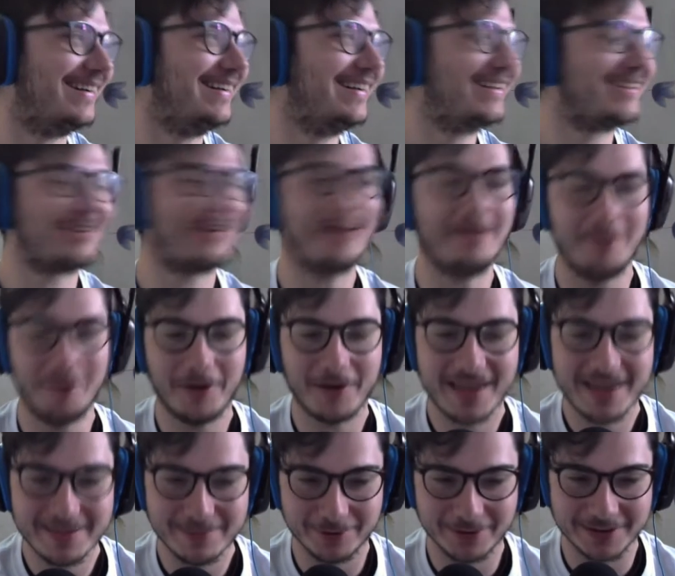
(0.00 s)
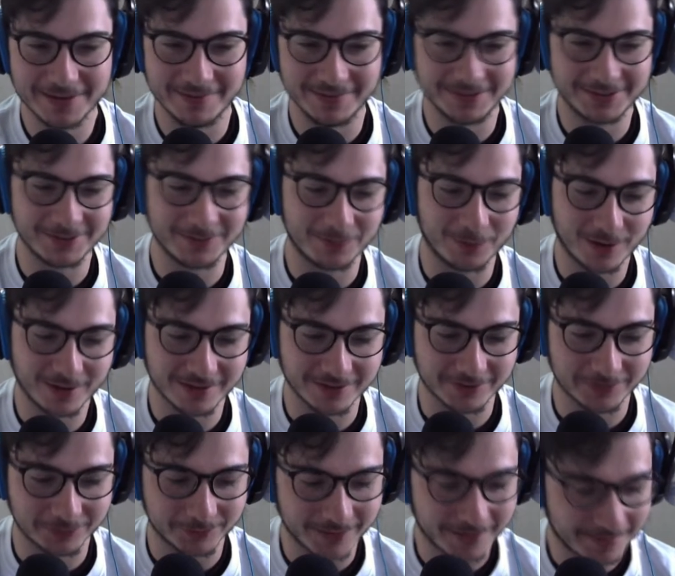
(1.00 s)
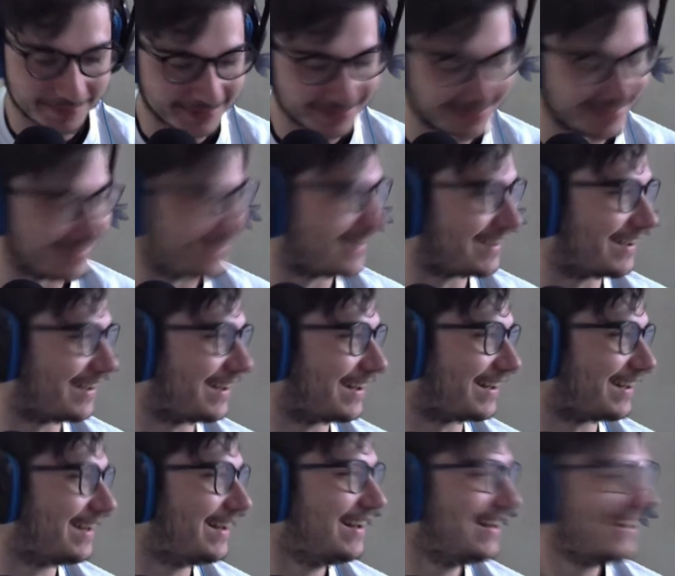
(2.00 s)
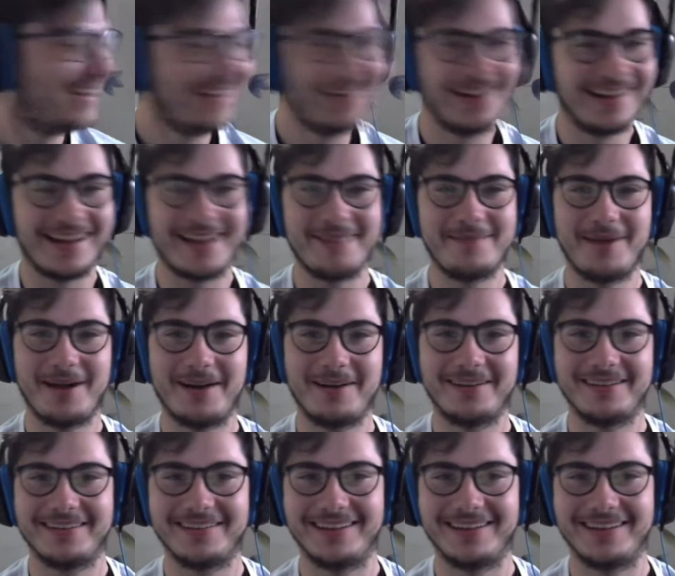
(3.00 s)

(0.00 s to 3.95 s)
Sorry, I'm not able even to write the script. I'm out.